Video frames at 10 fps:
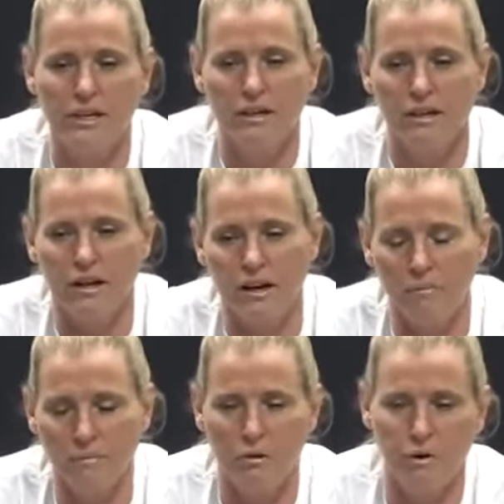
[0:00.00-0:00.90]

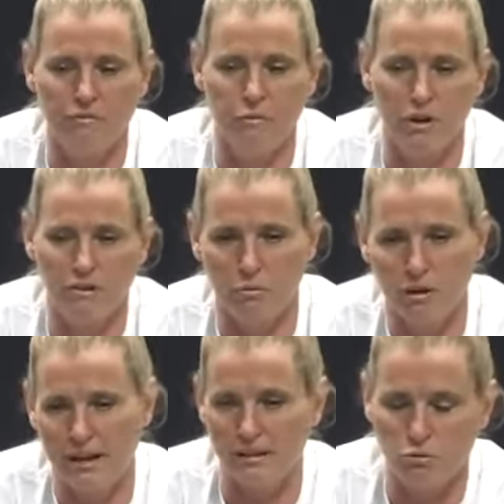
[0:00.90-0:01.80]
You know, we
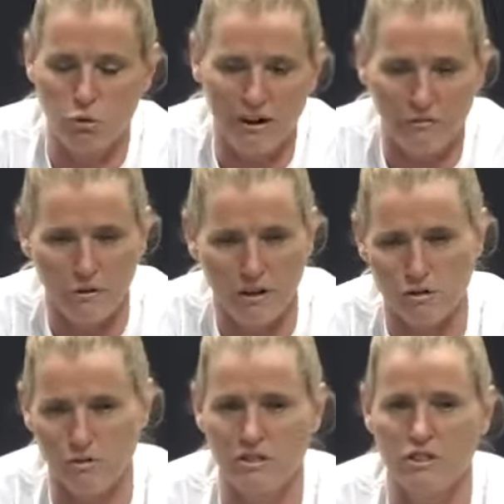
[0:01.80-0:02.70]
had quite a few
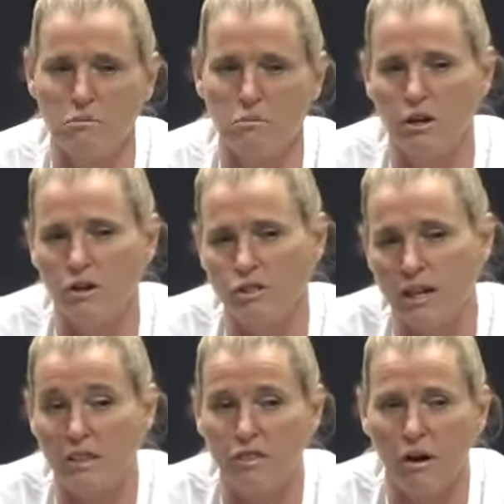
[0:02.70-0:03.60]
injuries in some years that I
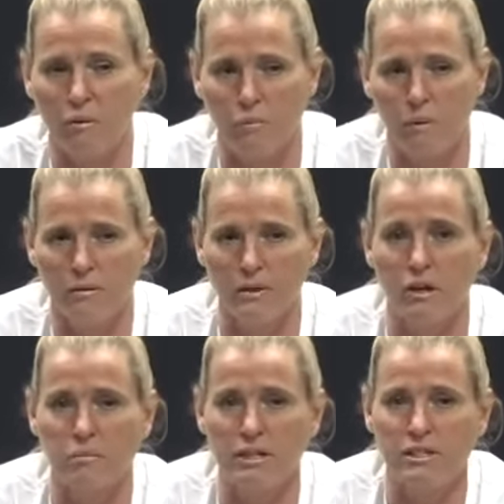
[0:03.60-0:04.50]
thought were probably going to
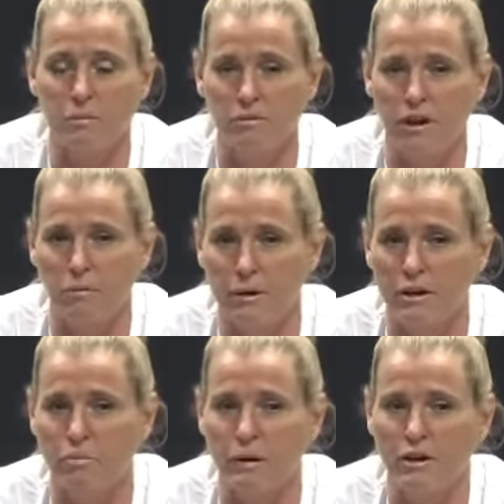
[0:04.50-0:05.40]
be some of our bigger,
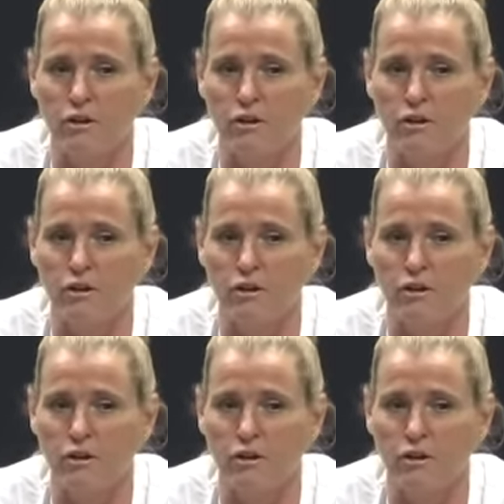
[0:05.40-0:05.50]
better